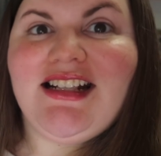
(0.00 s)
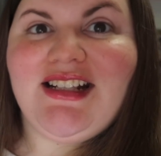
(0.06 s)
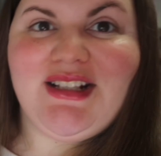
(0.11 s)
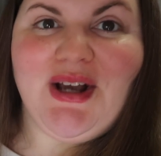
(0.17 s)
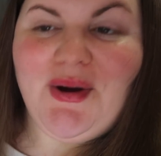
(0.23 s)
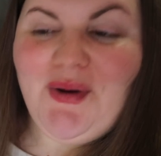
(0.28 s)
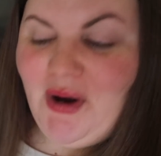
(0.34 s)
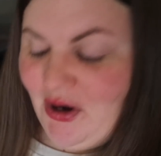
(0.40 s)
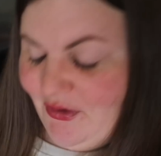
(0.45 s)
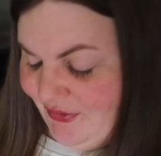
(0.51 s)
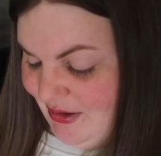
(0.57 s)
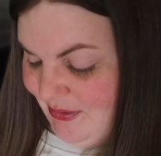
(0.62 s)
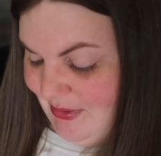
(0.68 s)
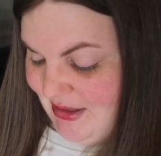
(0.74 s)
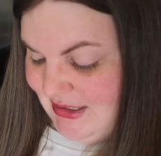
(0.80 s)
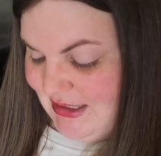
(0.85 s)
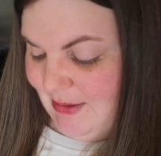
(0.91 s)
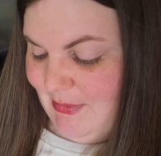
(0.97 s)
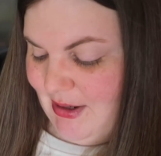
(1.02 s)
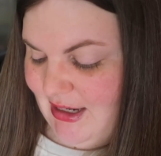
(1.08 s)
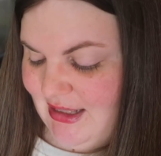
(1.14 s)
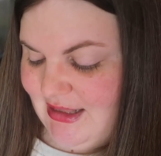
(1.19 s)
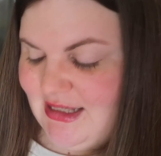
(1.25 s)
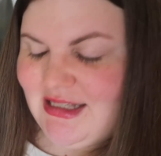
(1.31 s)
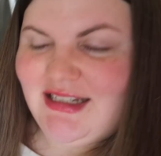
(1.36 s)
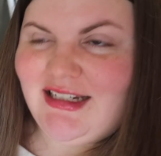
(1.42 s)
So hopefully by the time I
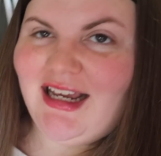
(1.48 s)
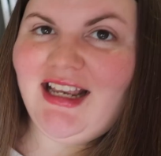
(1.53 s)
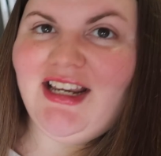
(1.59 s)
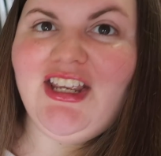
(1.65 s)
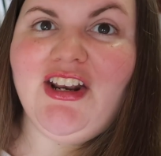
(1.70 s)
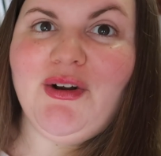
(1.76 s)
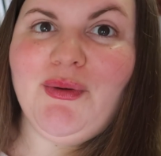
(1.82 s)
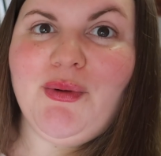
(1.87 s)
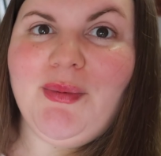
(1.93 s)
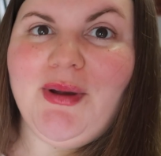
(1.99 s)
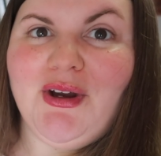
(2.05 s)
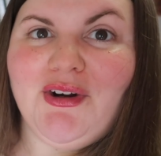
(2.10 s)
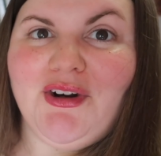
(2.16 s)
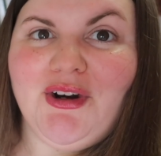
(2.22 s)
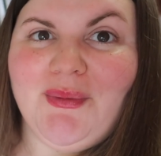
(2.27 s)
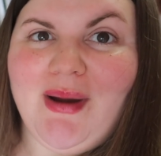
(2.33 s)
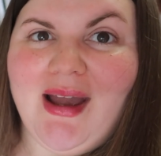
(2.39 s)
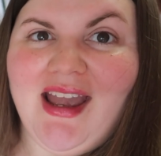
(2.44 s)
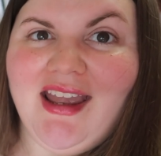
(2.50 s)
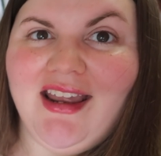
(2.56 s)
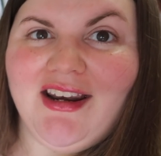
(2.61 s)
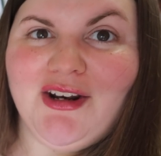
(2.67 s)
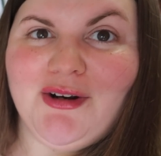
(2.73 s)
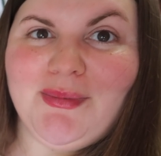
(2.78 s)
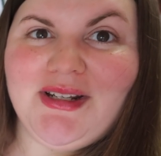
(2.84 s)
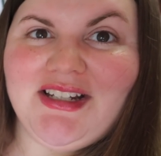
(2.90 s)
get this done, we'll be on her way and
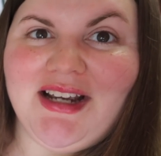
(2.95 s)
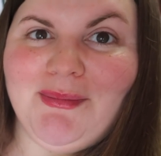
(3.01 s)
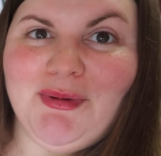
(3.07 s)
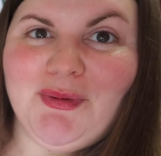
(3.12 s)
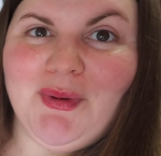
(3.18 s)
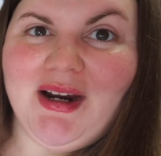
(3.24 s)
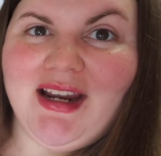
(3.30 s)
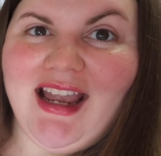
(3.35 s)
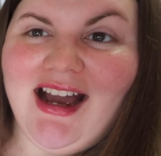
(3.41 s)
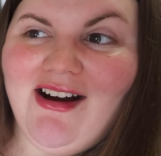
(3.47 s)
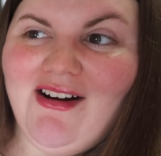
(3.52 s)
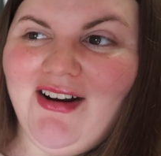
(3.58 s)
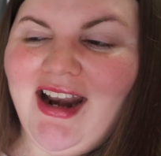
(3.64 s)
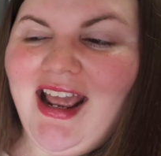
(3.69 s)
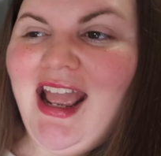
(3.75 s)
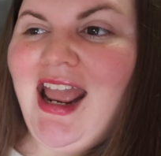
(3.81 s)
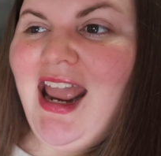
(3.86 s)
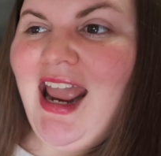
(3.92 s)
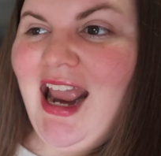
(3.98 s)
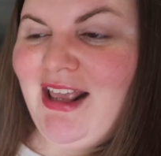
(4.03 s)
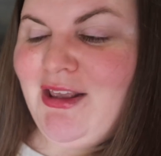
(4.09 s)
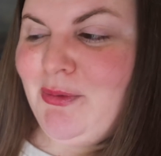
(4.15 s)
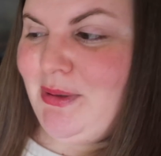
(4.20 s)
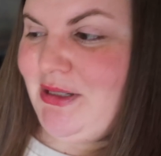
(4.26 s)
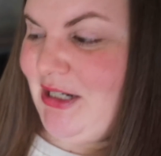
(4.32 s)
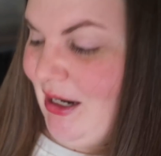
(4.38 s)
it'll be time to work out, and
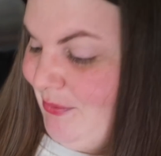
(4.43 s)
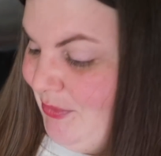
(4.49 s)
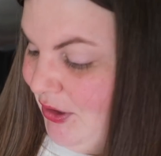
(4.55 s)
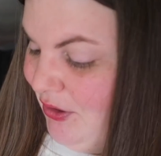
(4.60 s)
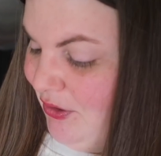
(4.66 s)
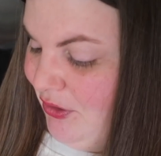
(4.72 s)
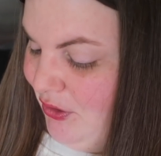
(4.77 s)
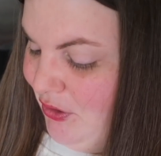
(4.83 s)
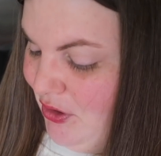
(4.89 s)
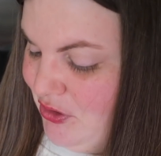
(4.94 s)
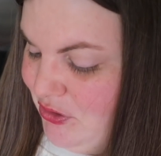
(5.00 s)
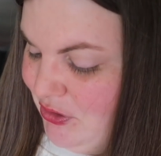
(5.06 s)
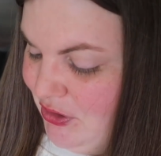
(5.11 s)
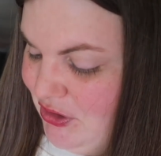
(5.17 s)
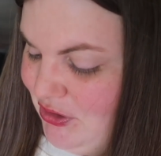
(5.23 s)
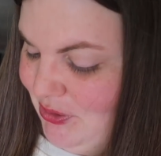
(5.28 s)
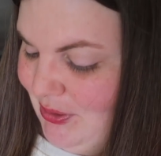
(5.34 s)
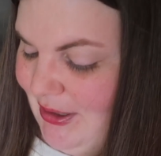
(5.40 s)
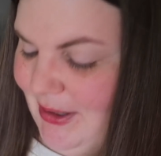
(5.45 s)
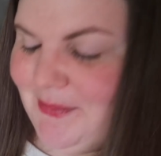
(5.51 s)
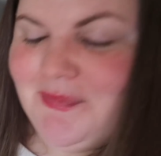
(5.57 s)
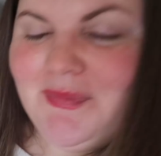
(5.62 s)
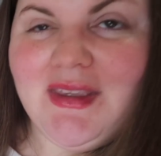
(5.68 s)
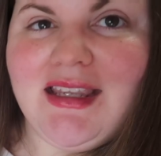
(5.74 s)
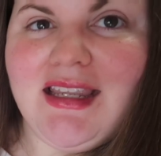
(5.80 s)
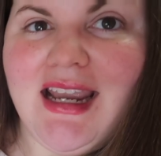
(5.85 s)
it'll be time to go to the grocery store
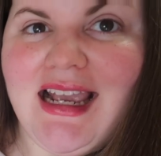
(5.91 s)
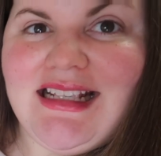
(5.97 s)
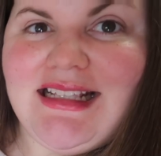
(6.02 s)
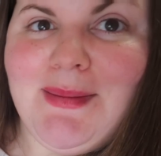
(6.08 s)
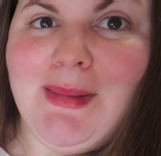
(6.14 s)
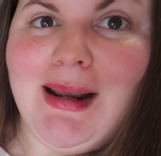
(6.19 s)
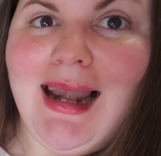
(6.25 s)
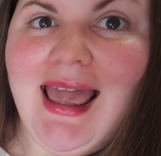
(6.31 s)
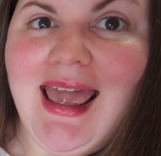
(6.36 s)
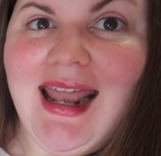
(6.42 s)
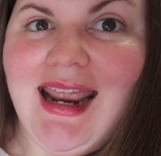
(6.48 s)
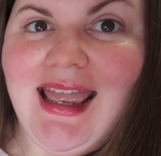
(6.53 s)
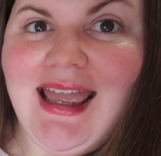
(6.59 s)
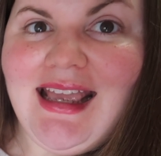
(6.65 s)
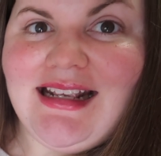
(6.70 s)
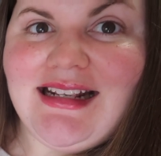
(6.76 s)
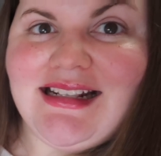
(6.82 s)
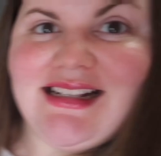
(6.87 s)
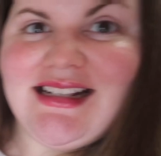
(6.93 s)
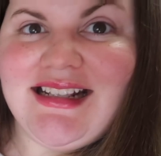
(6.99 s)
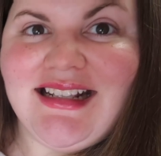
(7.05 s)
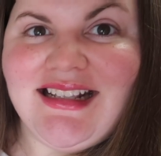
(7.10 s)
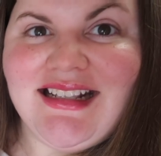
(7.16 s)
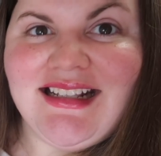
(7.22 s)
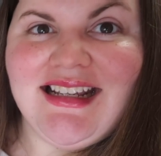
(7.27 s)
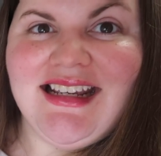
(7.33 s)
to get some
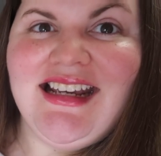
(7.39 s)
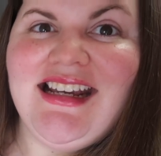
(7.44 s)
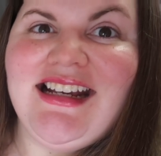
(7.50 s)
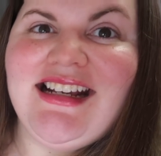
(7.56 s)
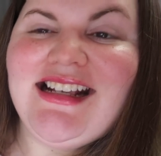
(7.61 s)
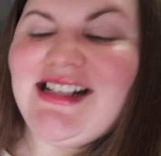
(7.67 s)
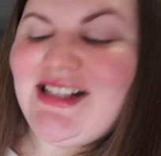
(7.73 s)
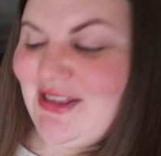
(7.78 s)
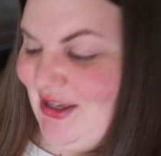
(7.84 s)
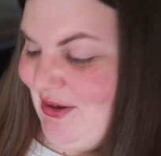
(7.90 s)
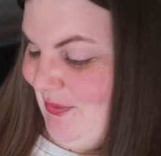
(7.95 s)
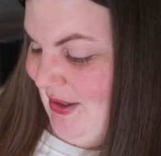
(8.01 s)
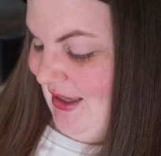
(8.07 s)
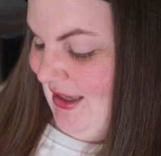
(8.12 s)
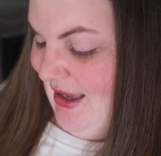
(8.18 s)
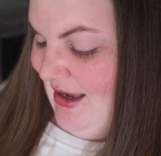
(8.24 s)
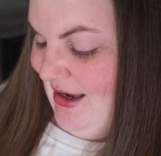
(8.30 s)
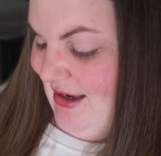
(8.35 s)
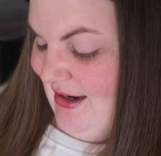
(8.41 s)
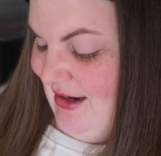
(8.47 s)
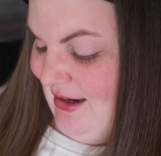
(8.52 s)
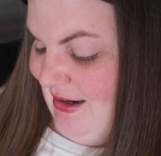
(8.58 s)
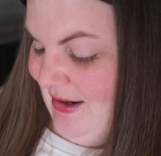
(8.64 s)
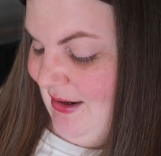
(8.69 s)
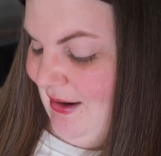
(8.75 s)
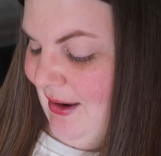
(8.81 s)
lettuce so that we can
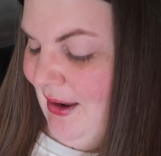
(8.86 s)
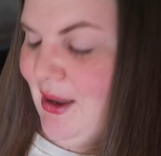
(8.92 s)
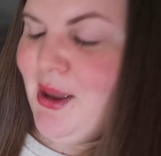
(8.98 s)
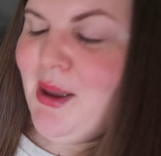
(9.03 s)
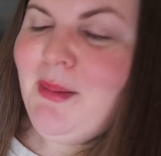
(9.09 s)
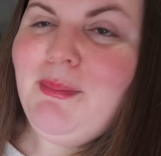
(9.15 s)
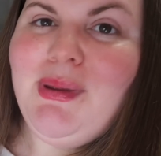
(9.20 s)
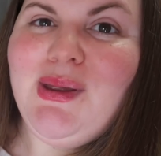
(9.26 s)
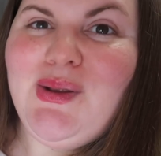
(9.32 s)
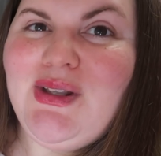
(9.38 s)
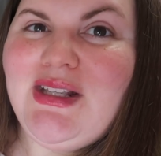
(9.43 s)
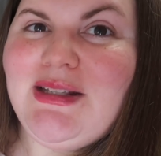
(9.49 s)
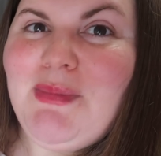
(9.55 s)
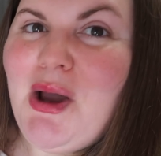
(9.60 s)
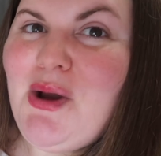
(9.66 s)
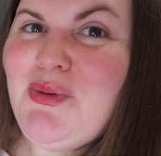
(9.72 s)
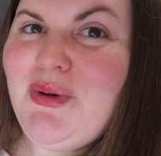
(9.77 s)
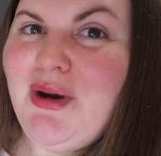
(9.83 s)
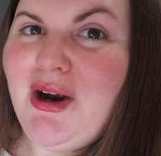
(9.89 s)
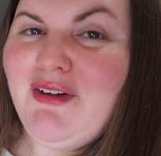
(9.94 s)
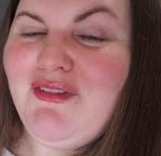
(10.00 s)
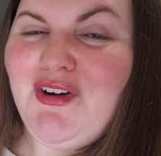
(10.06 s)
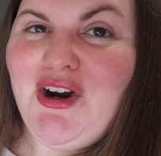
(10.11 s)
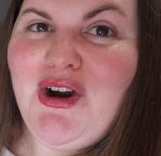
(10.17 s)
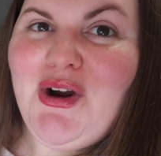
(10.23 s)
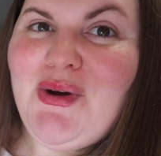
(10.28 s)
build some of
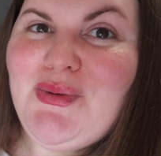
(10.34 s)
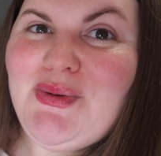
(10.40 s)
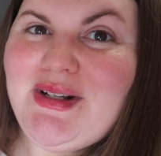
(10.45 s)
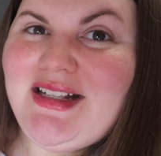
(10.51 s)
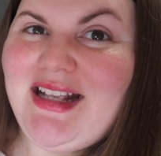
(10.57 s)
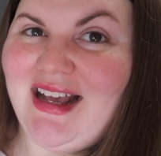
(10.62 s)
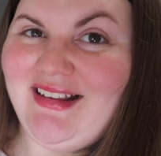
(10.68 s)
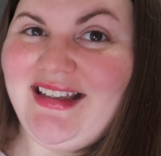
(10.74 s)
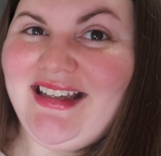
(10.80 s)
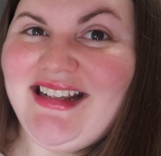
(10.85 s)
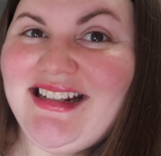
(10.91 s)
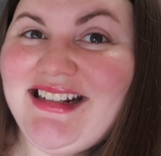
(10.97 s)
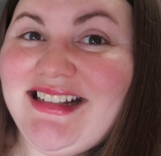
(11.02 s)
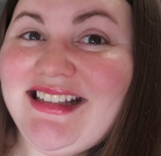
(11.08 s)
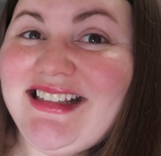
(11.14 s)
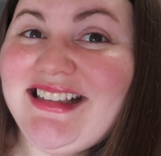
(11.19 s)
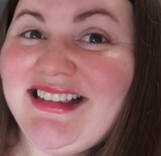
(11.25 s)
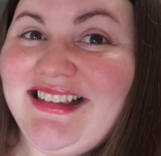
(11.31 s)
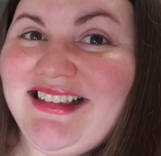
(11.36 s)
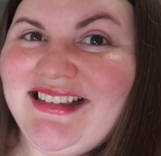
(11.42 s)
our own salads.